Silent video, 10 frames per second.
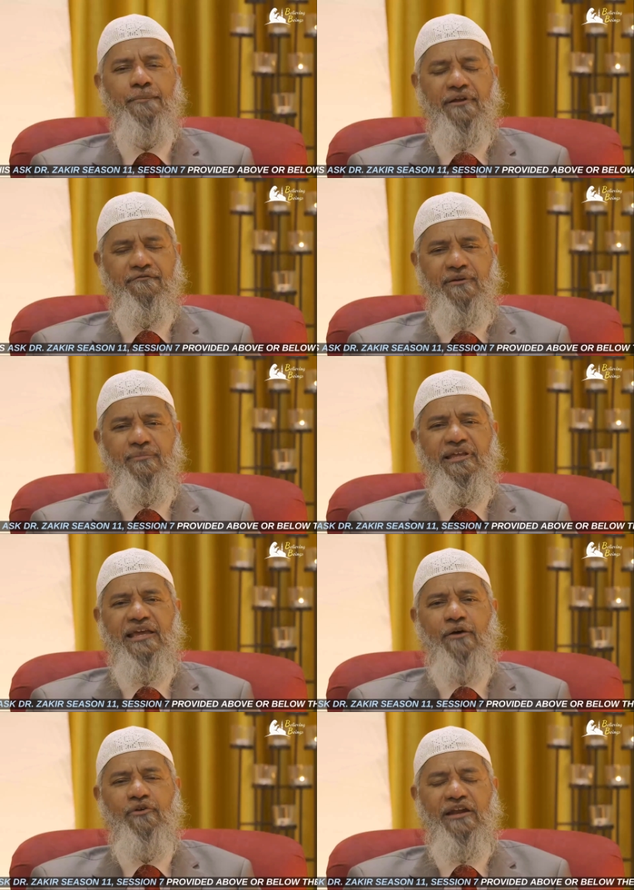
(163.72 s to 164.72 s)

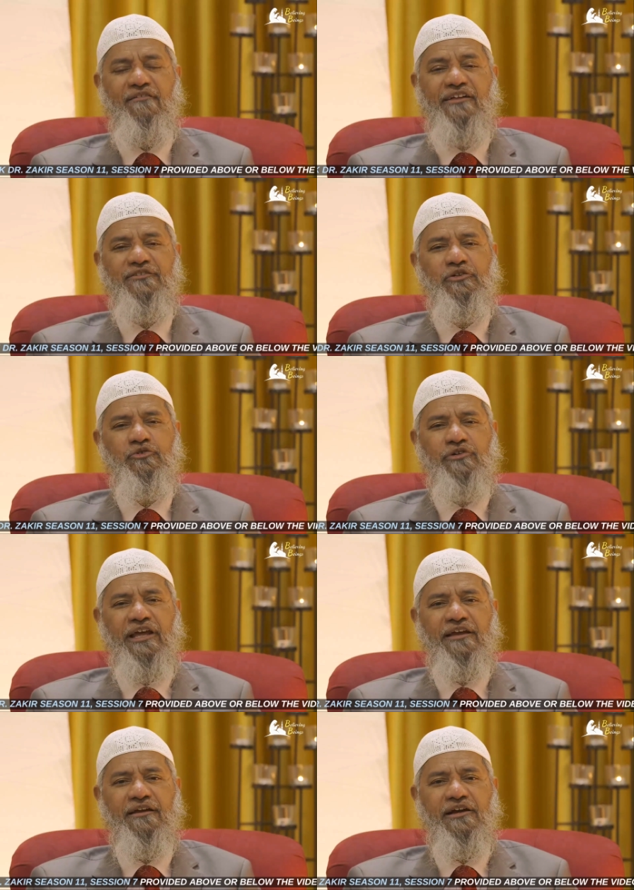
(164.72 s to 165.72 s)
preferably I would advise you to
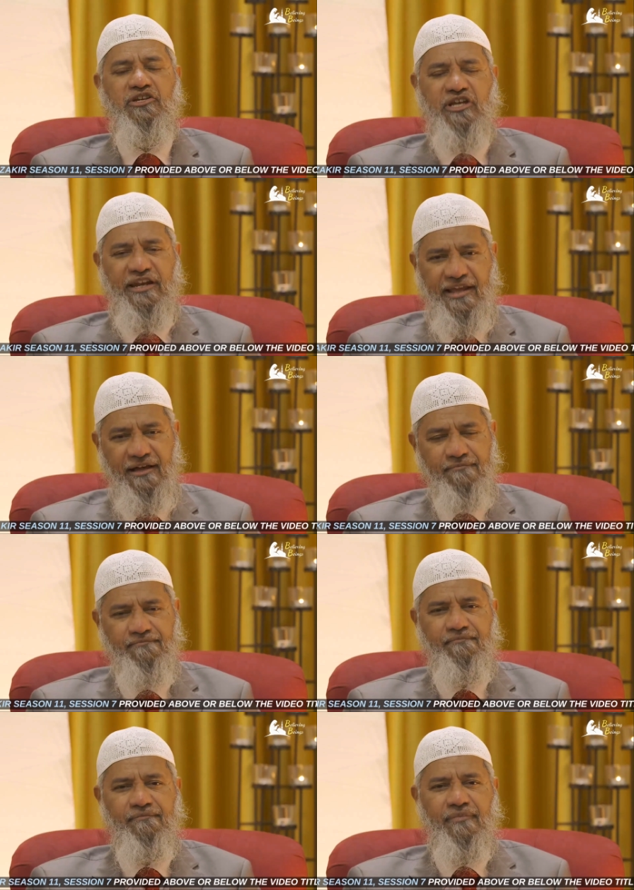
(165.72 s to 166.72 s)
take Sharia,
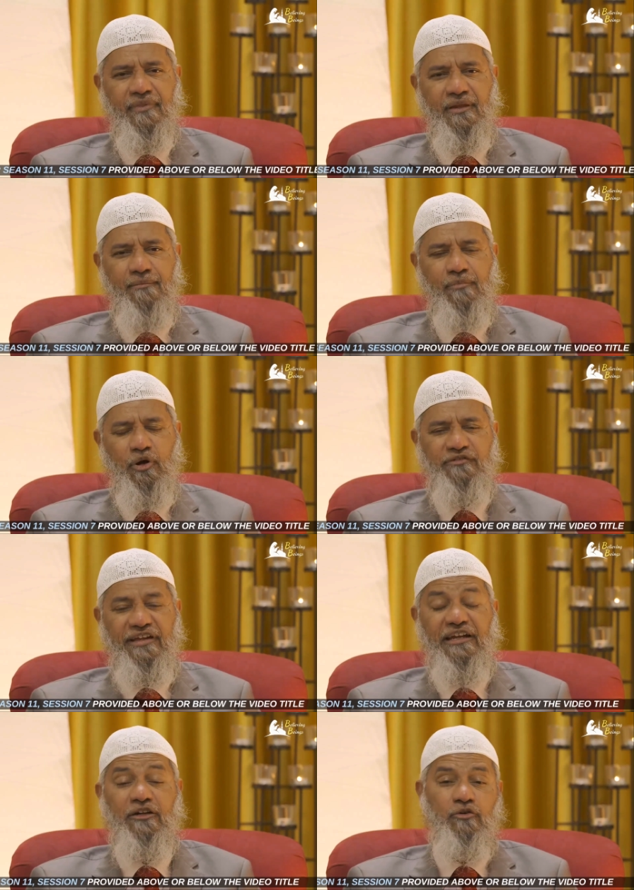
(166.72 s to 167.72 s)
because
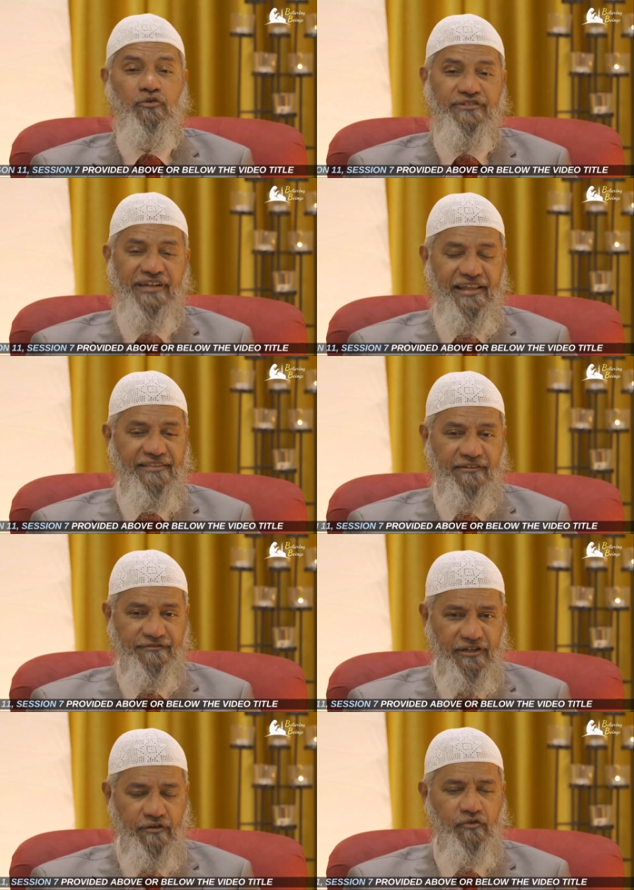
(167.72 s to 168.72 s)
that includes studying
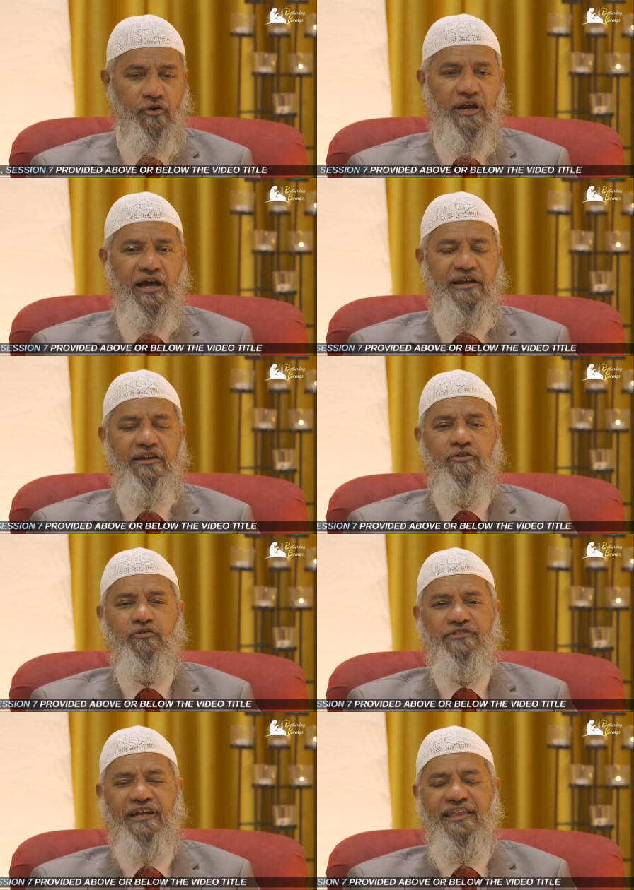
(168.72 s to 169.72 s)
Tafsir of the Quran,
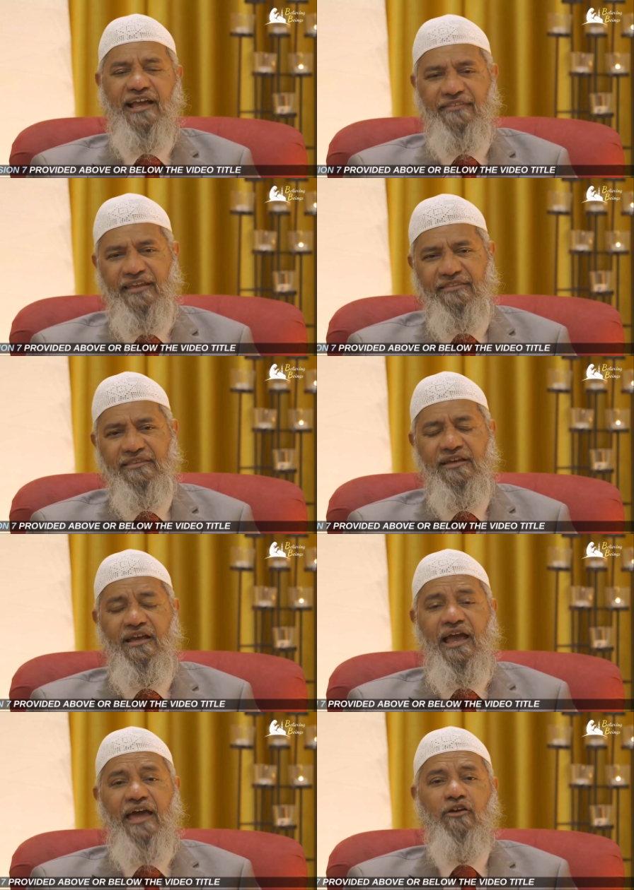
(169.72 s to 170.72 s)
includes studying Hadith,
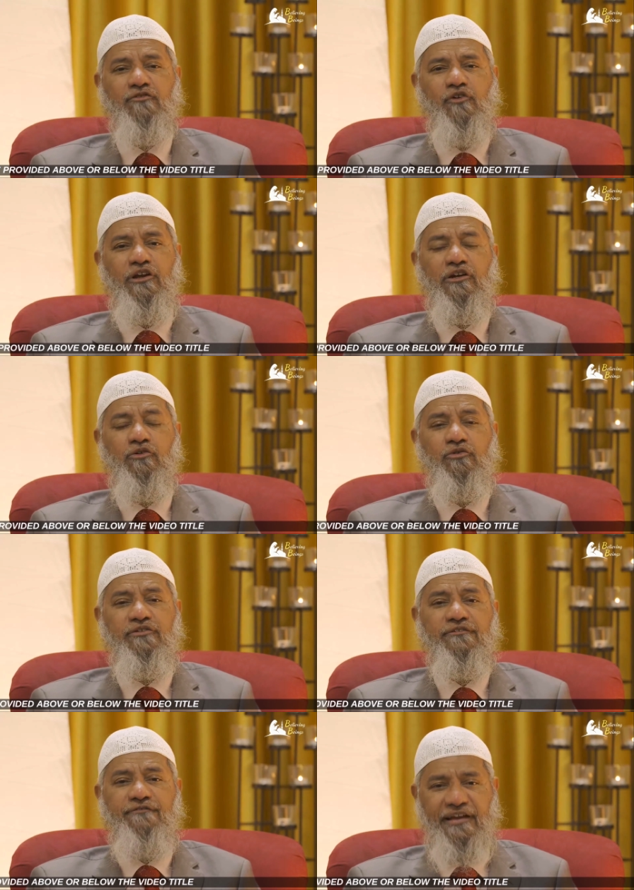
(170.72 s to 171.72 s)
and also
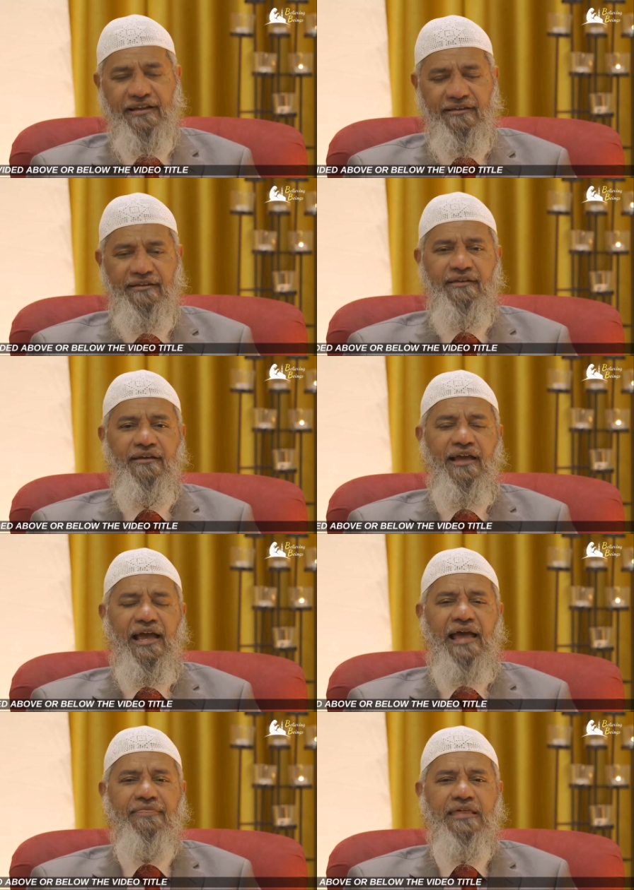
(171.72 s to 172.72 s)
includes Fiqh.
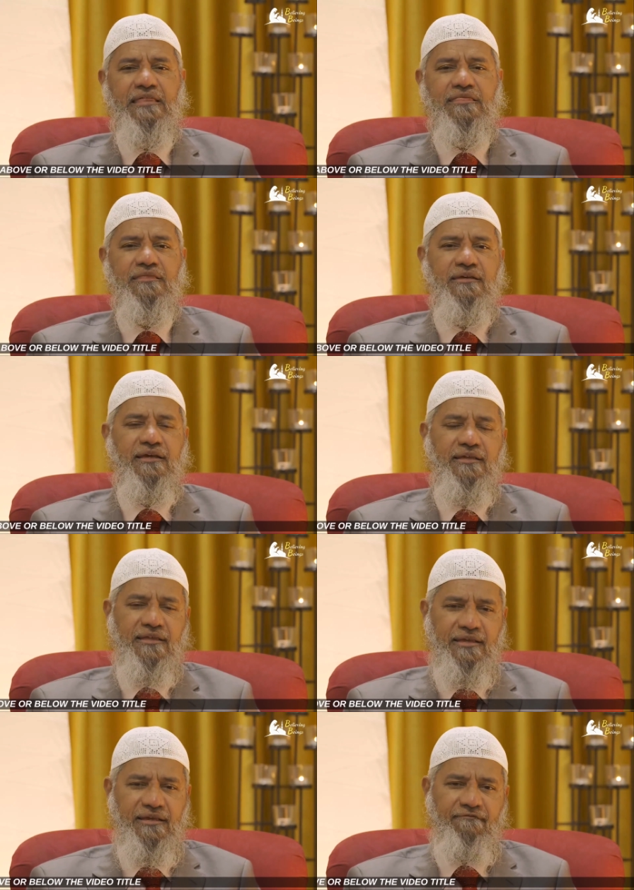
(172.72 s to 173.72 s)
And this,
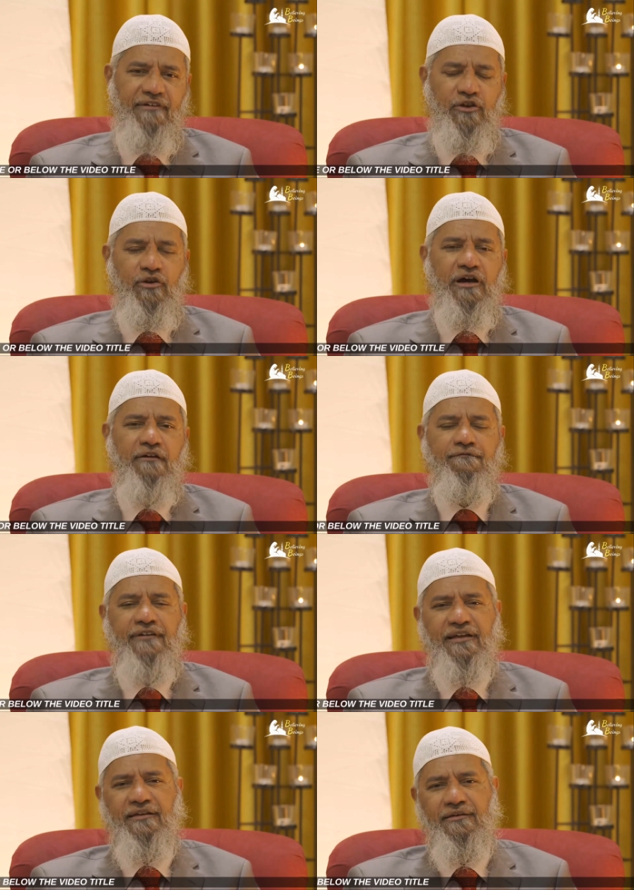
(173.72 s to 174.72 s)
when you learn
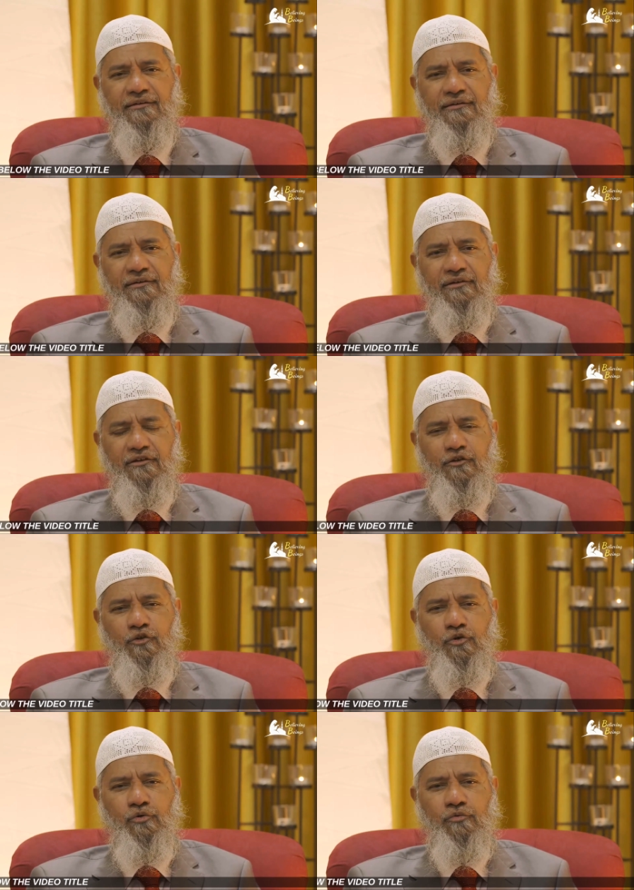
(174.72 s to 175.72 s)
Fiqh,
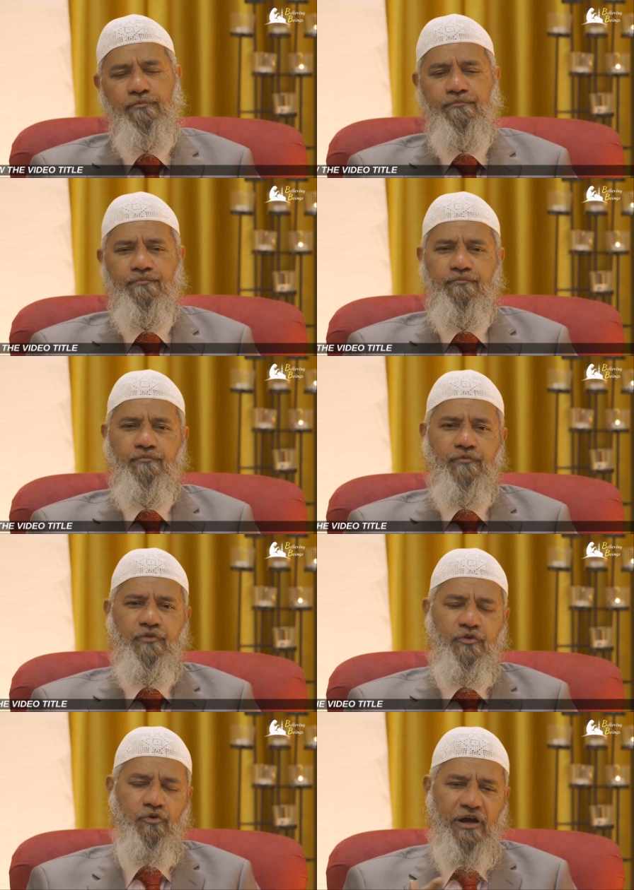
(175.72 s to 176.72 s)
you
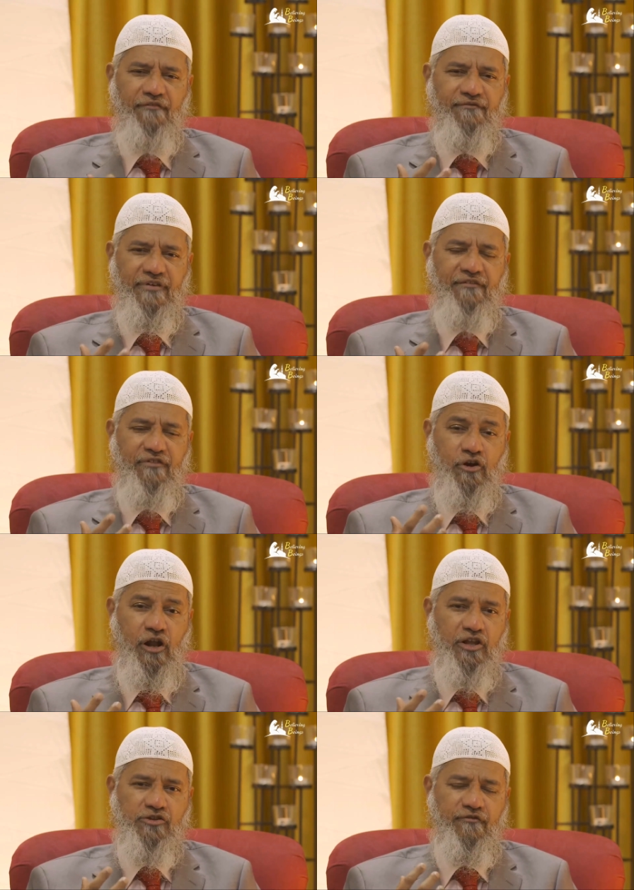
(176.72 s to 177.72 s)
have the
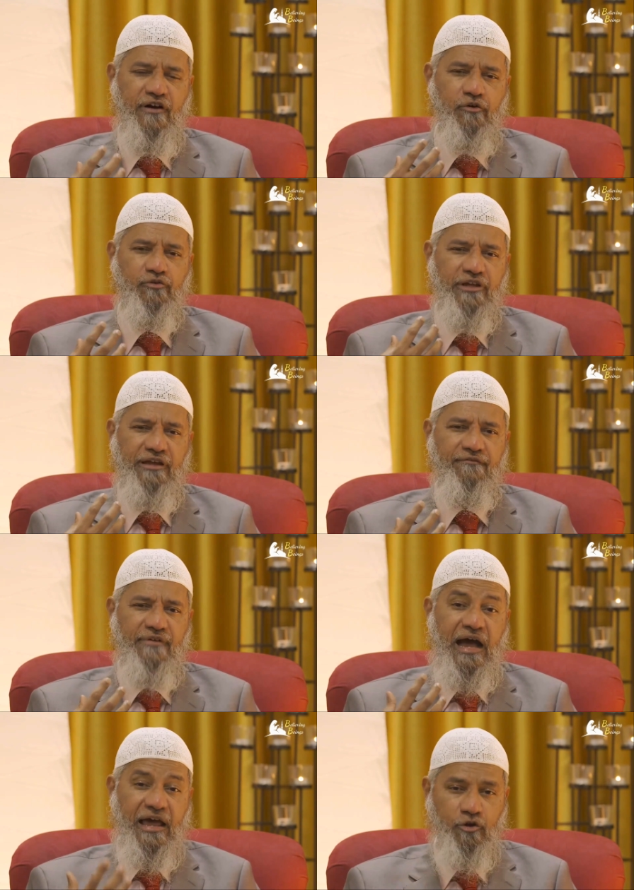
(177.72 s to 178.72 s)
knowledge of how to give
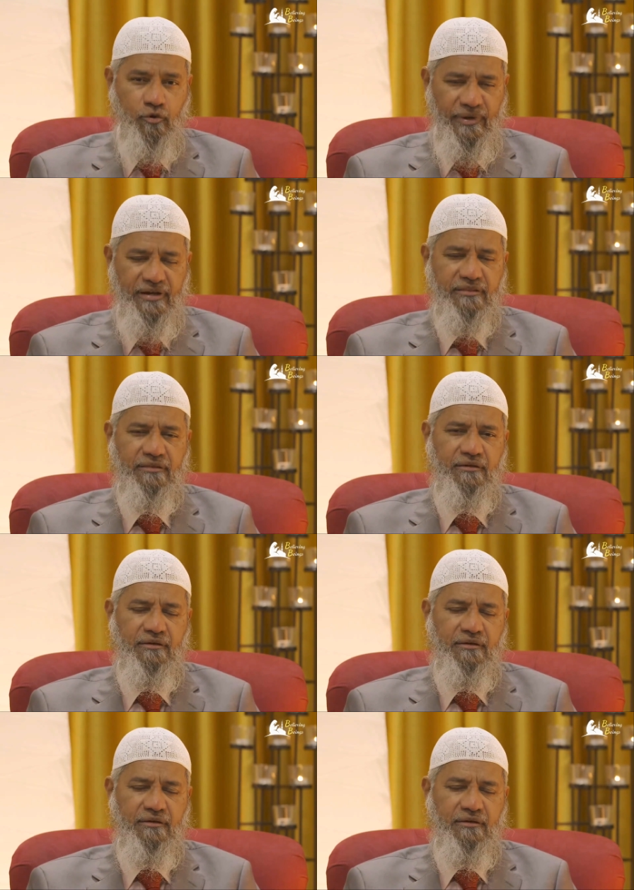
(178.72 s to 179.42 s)
arguments